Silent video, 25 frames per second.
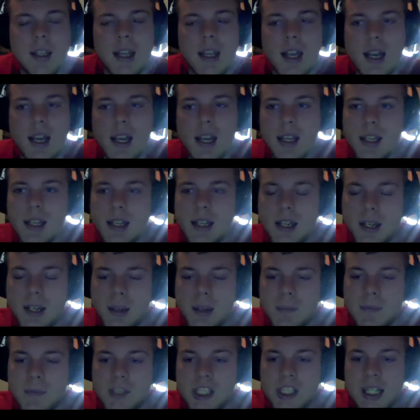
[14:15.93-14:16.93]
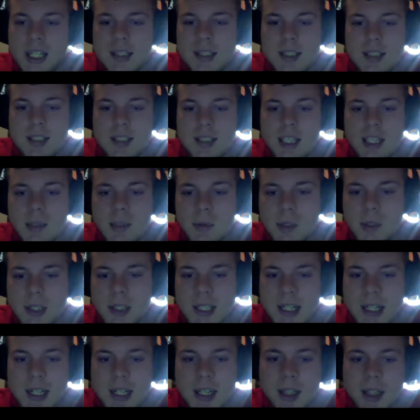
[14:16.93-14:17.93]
I checked the table that I